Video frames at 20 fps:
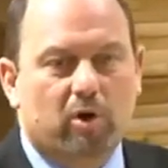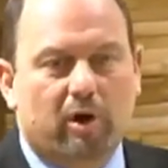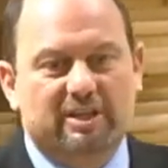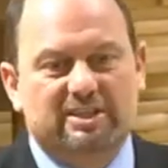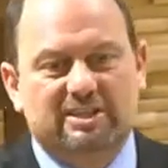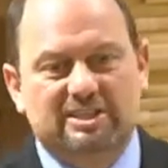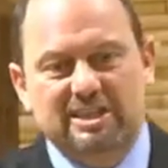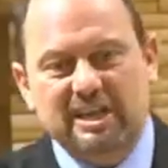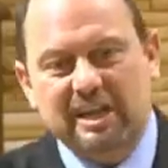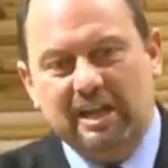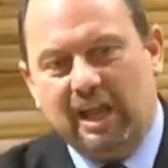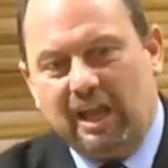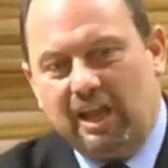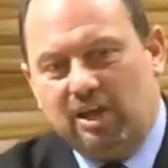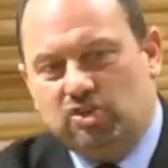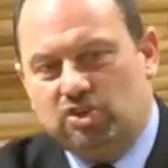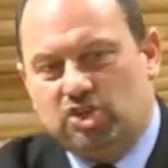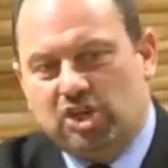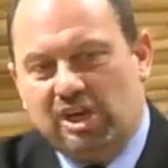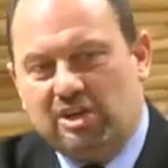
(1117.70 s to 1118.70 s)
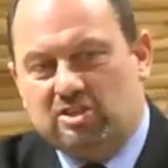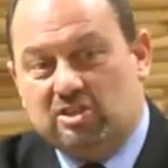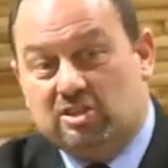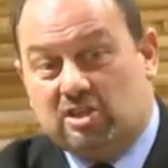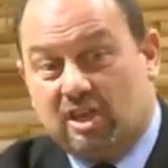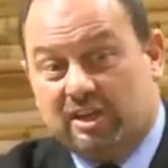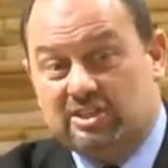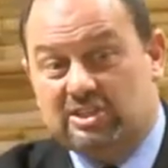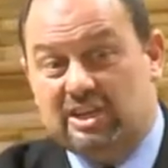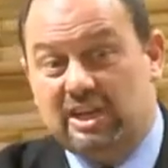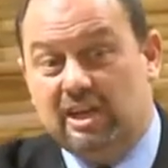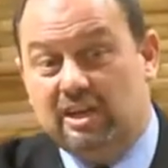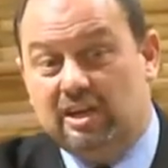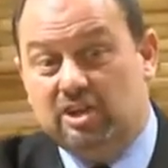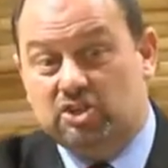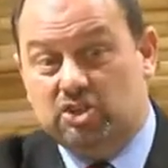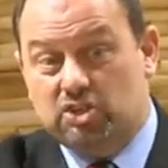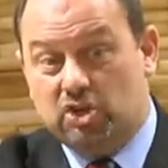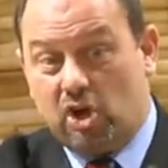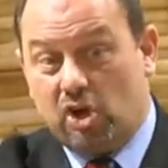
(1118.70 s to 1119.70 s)
I see in Jesus, I see in
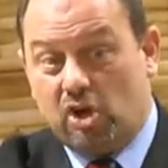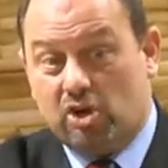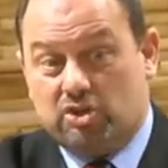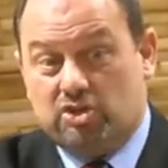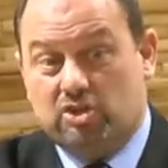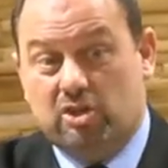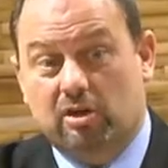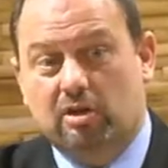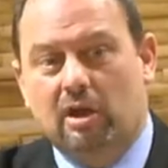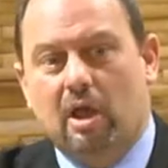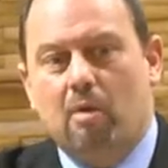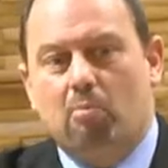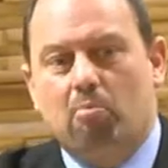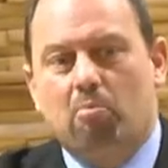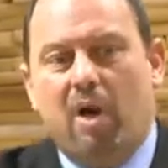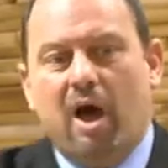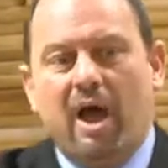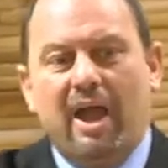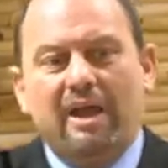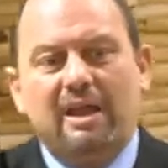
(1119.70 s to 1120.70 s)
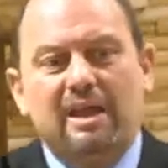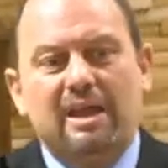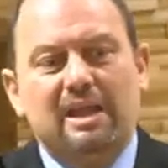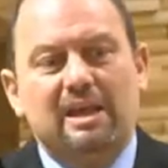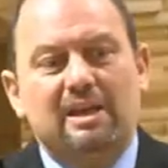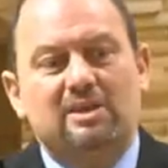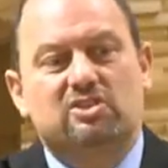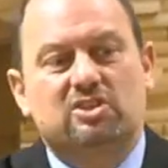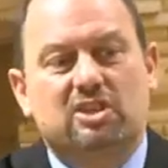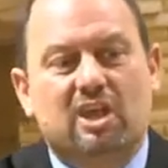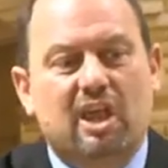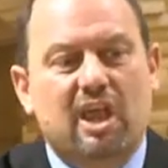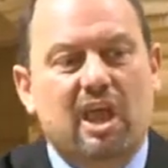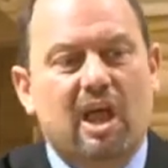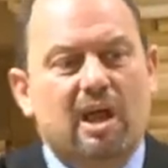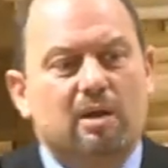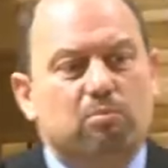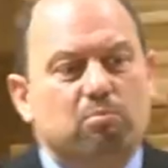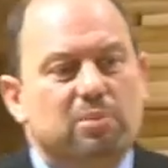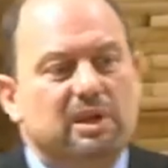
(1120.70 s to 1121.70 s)
his church that my needs
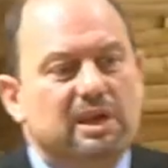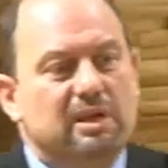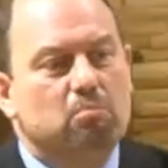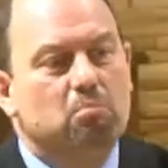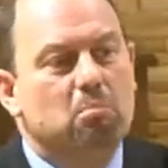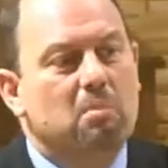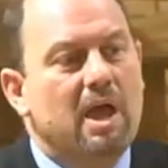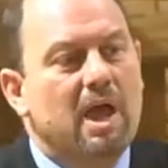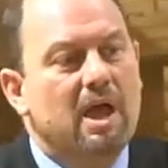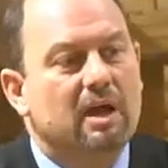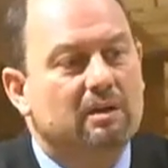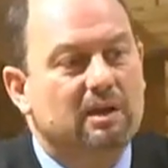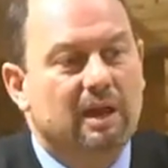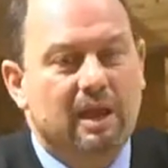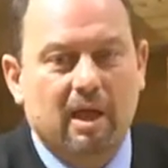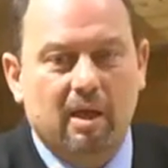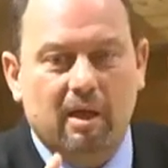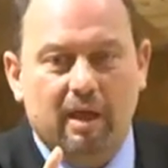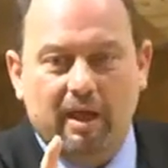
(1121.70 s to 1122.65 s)
can be met,